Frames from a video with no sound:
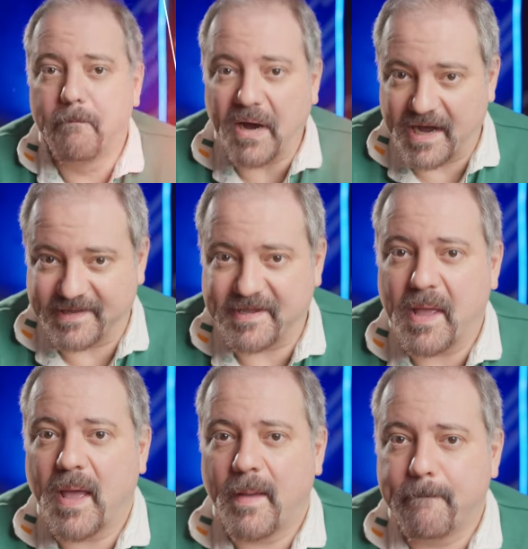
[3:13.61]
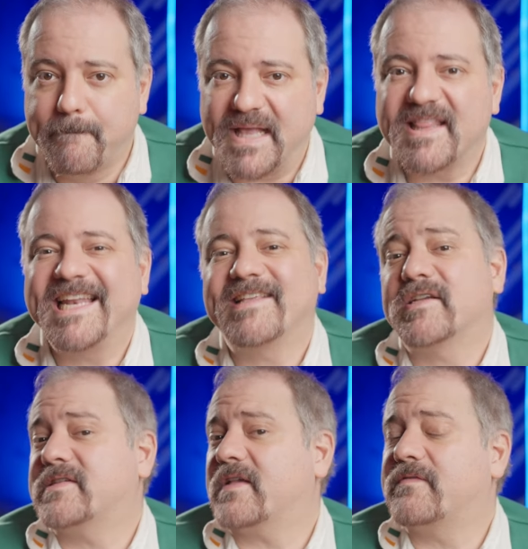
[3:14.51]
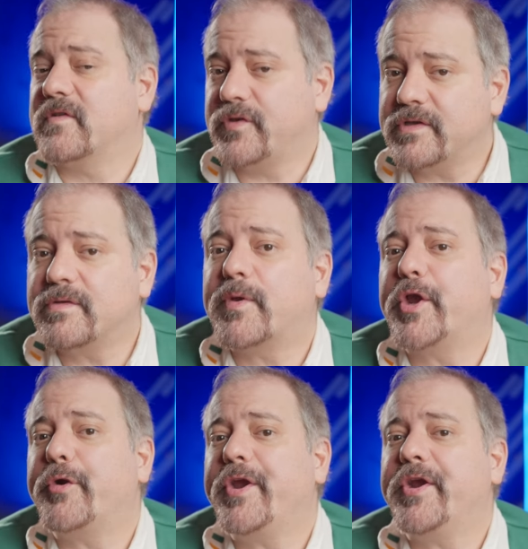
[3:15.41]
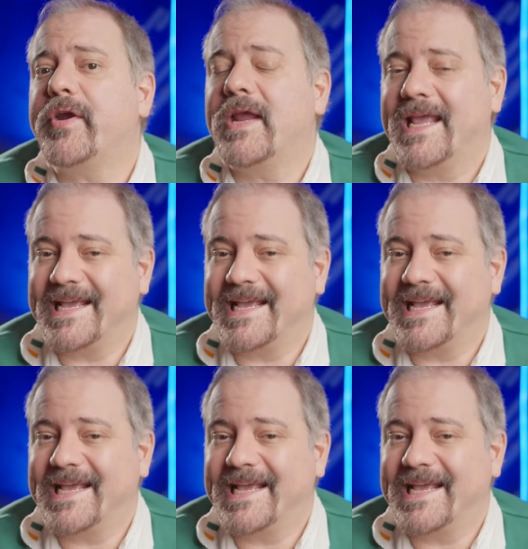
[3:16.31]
But building a successful YouTube career